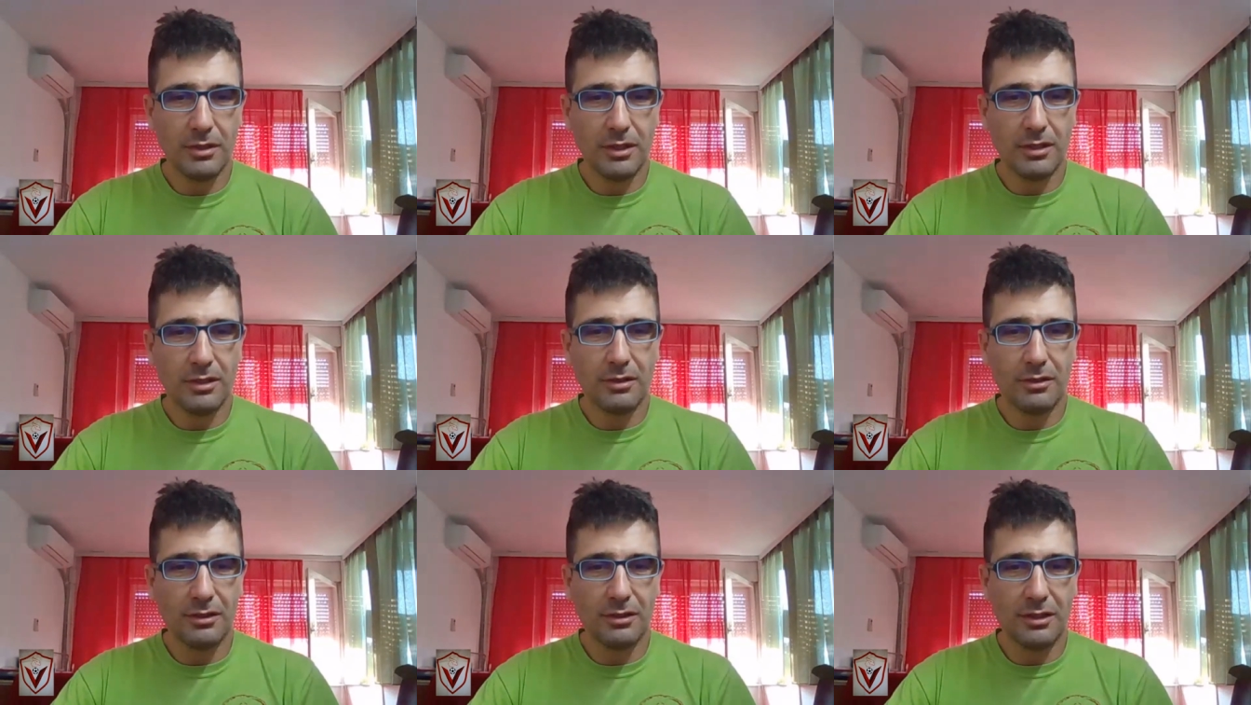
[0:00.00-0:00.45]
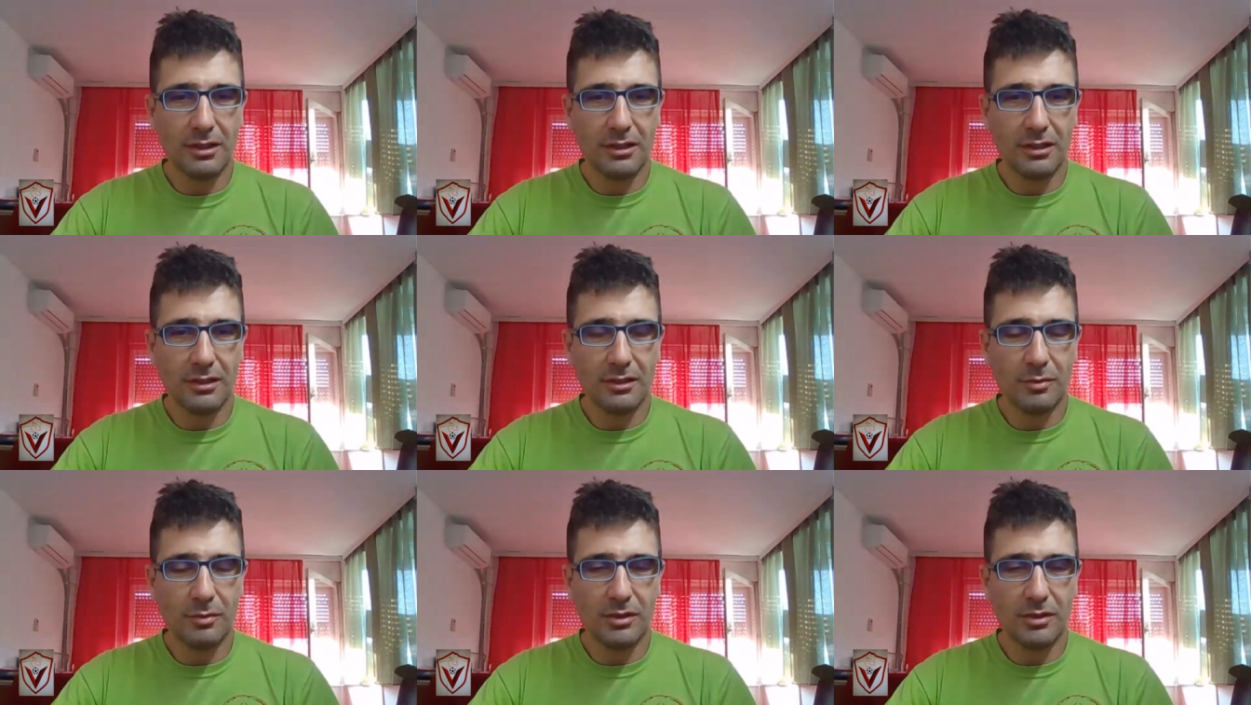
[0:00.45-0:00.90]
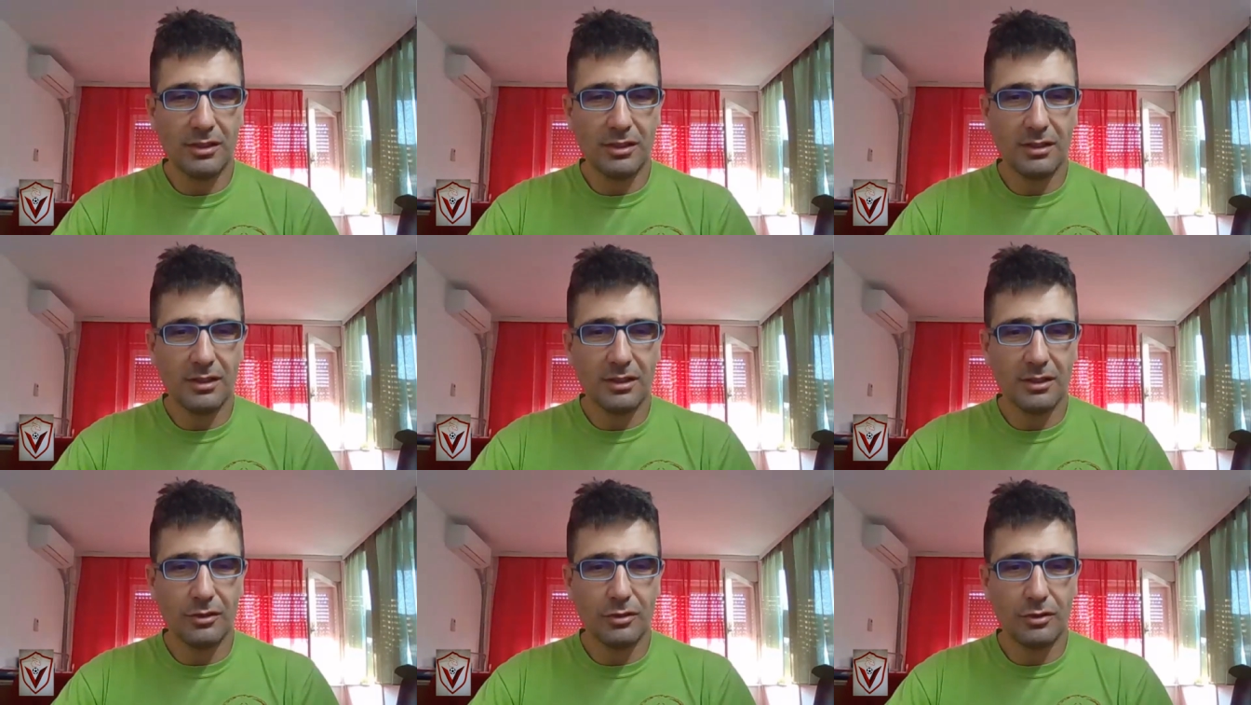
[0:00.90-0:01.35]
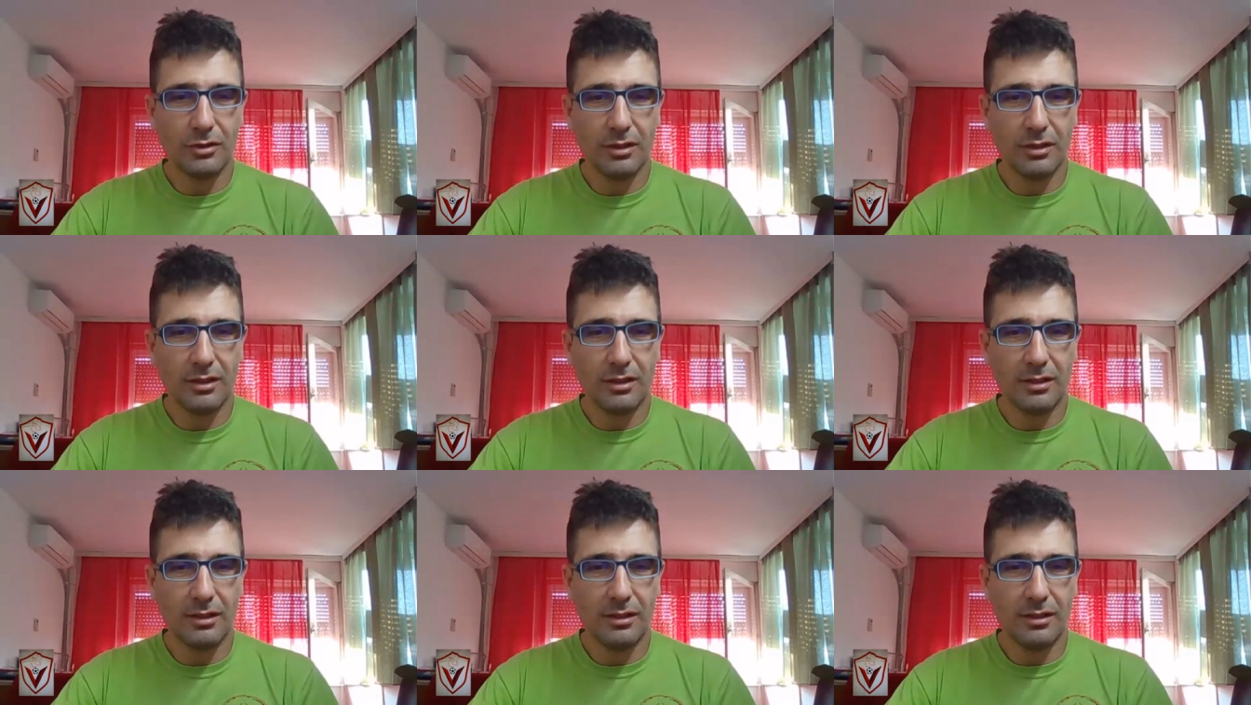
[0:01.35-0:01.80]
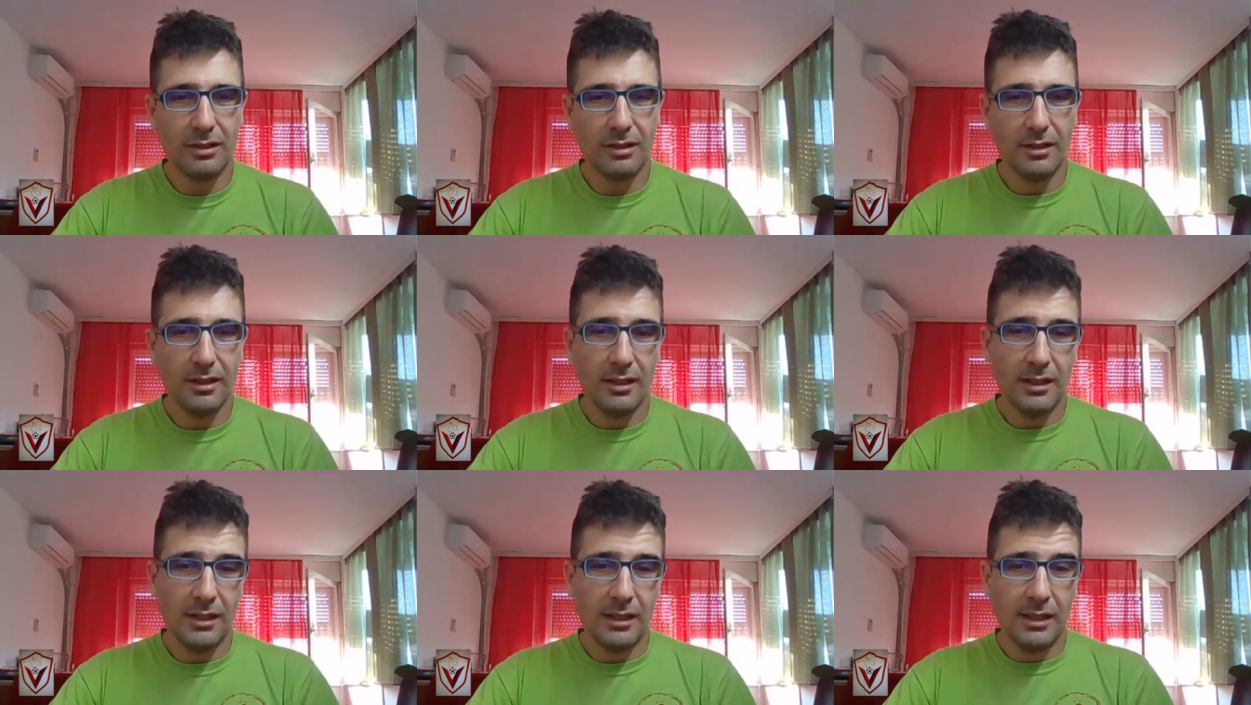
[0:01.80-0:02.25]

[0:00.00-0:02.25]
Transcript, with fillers: Piera Rodriguez, Priscila Cachoeira.